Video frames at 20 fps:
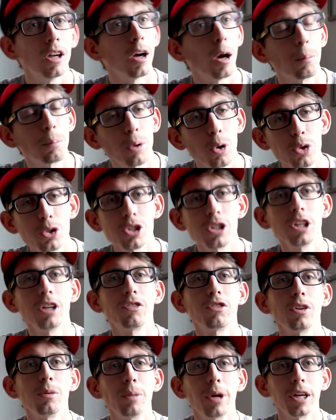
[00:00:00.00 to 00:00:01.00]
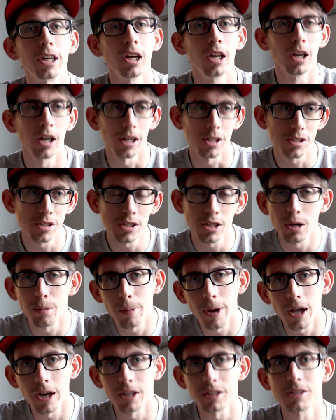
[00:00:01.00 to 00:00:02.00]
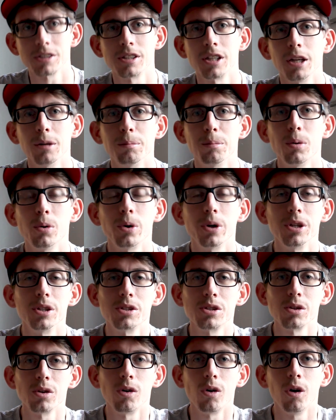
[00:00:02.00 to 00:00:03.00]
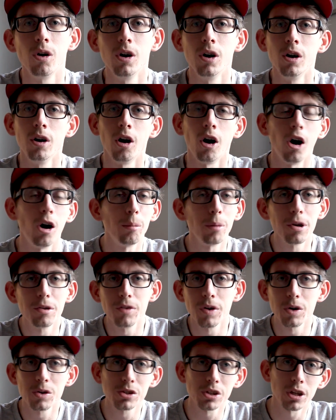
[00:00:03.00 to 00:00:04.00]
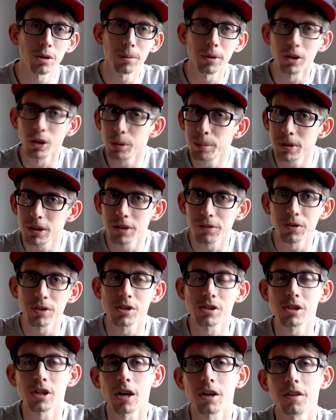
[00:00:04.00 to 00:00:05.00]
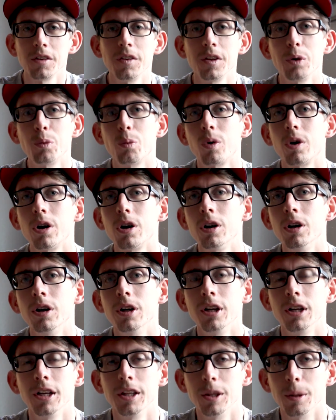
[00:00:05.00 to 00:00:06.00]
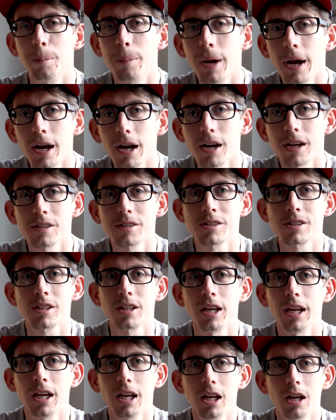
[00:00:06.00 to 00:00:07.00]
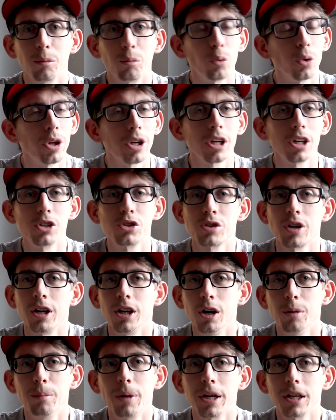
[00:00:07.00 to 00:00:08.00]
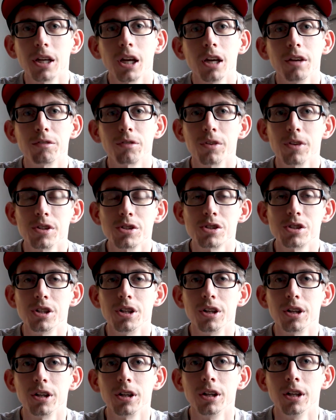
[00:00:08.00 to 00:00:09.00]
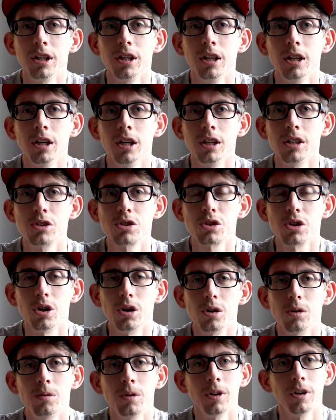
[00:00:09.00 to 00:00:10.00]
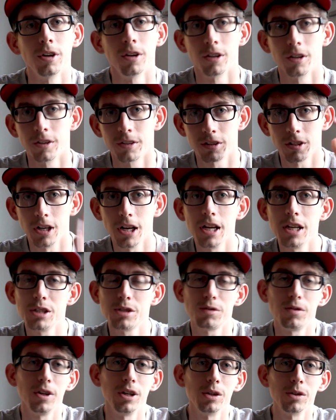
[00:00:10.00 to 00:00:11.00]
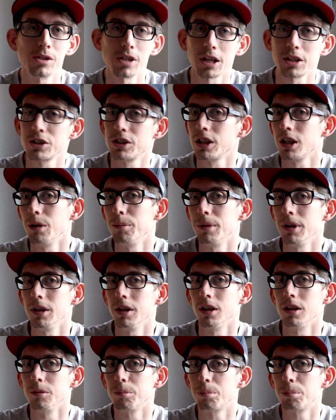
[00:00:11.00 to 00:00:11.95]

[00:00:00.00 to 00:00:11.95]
approaching it from like a cinematic standpoint. So all my videos are going to be a little bit different style than they were in the past, and I'm really going to try to up my game for this year. So today's video is actually going to be